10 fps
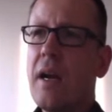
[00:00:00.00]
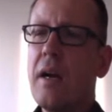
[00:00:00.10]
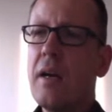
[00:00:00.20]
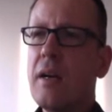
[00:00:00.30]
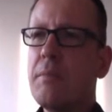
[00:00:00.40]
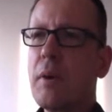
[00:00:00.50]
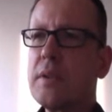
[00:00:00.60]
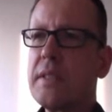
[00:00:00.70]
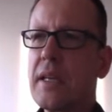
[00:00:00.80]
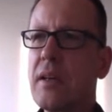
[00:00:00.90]

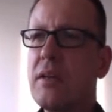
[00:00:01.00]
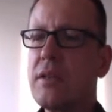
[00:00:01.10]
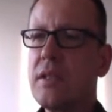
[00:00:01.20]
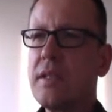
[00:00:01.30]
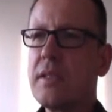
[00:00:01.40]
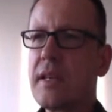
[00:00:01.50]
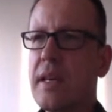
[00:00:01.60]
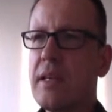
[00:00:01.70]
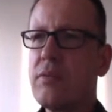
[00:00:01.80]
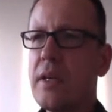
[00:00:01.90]
Both technologies
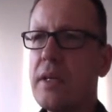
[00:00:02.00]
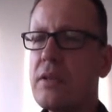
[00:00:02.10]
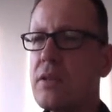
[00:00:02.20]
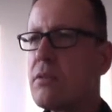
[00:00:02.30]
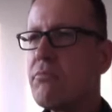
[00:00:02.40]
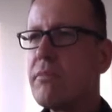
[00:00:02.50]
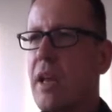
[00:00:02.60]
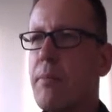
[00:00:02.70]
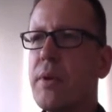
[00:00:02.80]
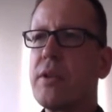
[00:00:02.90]
can reach
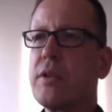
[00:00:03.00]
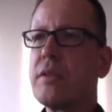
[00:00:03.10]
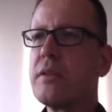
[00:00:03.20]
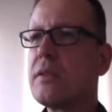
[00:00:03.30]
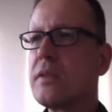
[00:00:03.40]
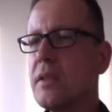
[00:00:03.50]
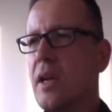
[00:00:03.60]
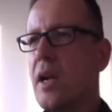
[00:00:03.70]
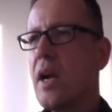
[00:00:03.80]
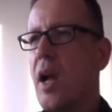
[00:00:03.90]
temperatures
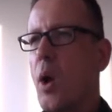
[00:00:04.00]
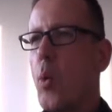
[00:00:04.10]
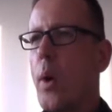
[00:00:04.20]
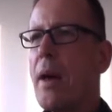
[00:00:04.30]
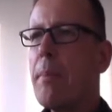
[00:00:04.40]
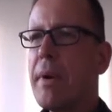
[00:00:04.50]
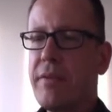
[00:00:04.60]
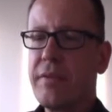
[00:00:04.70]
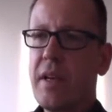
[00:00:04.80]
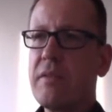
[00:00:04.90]
well
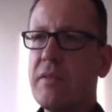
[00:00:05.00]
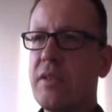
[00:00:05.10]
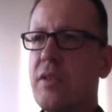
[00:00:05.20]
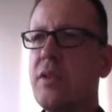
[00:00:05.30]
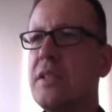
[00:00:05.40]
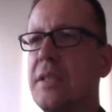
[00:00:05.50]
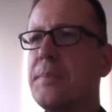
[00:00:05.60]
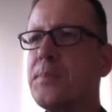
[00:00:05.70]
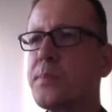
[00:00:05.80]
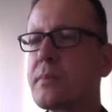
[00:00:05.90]
above the 130,
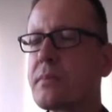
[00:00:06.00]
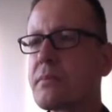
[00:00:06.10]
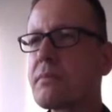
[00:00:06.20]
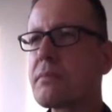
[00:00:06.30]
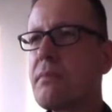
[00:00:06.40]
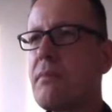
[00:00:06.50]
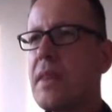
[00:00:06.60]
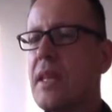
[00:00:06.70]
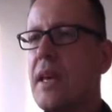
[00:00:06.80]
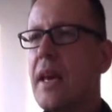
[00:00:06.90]

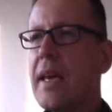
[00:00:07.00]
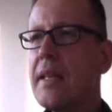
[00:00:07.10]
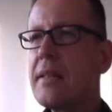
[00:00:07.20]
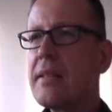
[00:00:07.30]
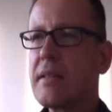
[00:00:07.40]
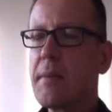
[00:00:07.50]
and the